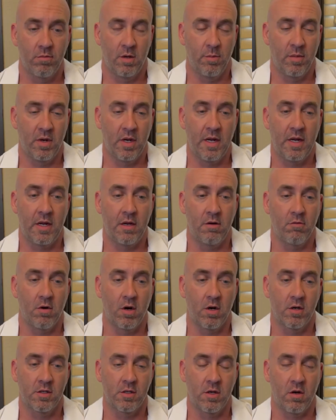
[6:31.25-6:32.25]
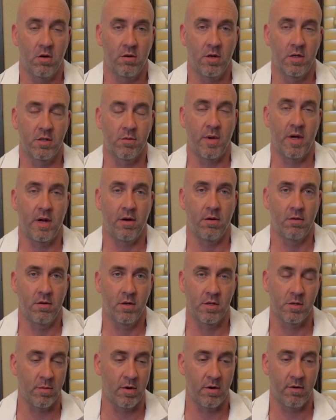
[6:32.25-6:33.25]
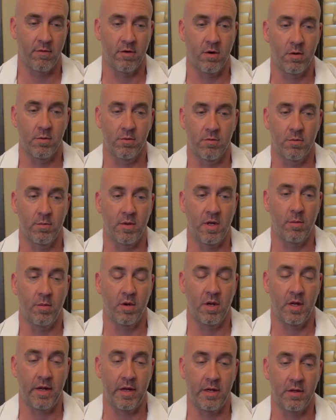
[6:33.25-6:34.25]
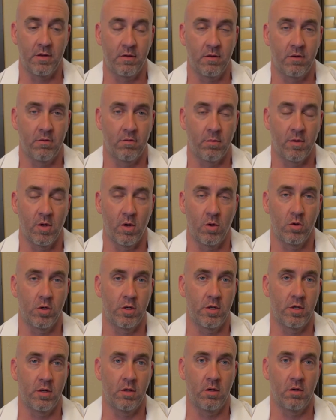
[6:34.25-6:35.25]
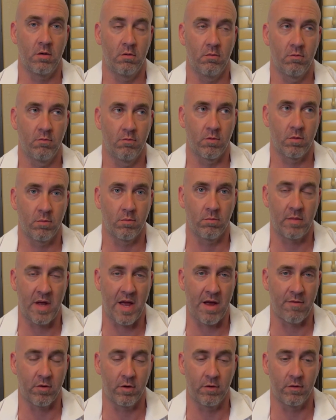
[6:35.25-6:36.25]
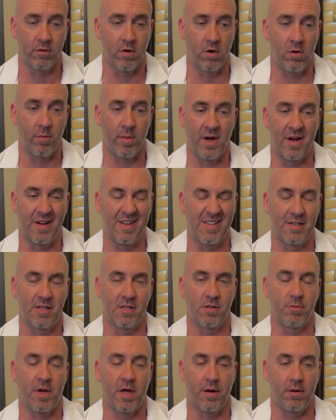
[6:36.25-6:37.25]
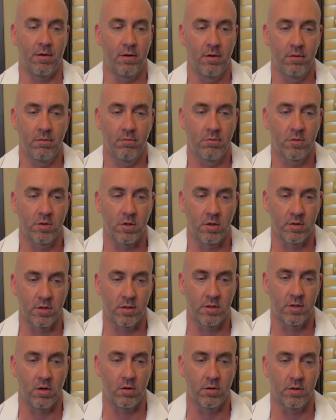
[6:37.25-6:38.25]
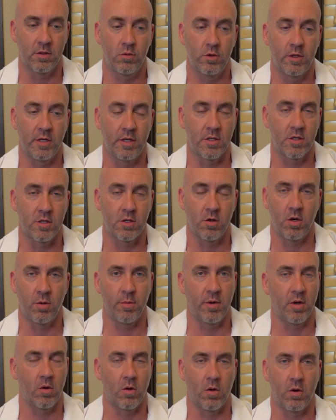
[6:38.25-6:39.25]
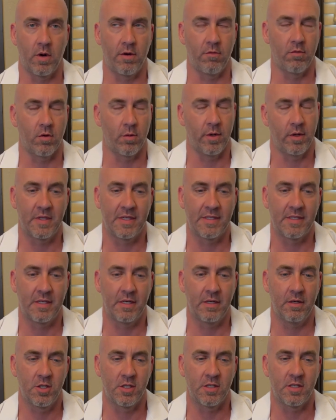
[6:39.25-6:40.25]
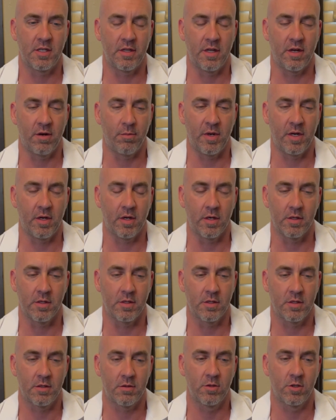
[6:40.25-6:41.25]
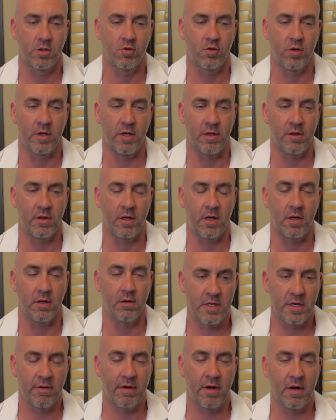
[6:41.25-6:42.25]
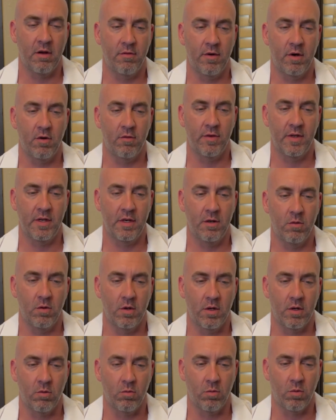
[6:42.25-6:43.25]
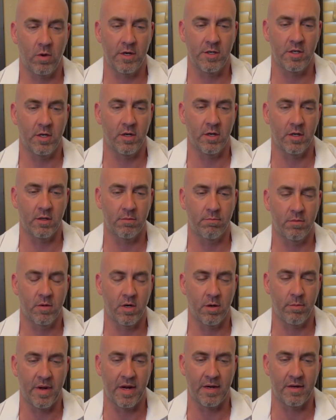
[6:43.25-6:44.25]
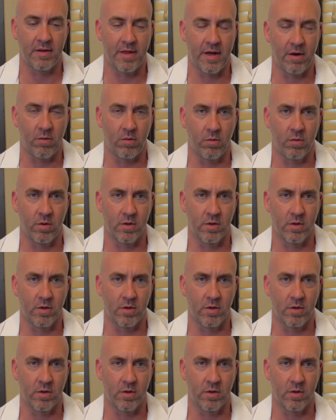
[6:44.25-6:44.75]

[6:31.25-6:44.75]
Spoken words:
Himalayan rock salt, doesn't matter. Doesn't matter if it comes from the Himalayas, from the ocean, from African salt mines, doesn't matter. Salt is salt. You're getting sodium and chloride from it. That's it. Just in there because it's a trendy thing. Deer antler velvet, we're actually going to come back to that one.